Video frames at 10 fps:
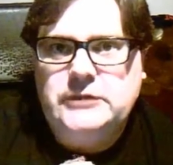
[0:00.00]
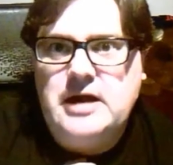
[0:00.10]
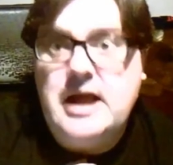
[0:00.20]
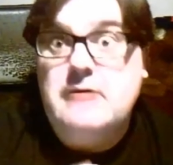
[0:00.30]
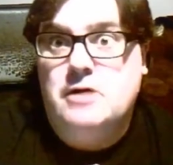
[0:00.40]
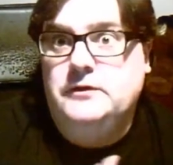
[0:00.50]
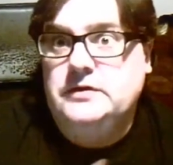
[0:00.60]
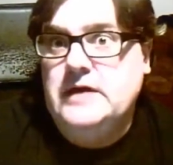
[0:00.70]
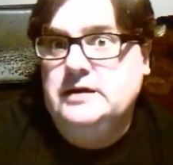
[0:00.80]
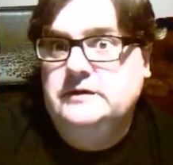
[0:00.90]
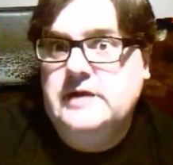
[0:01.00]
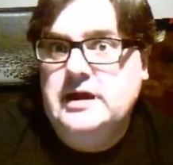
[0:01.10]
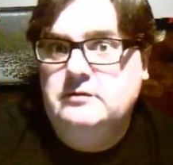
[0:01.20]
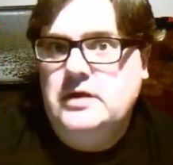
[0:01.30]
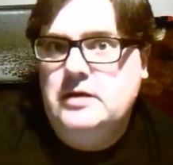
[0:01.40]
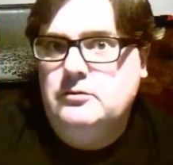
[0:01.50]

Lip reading: how often that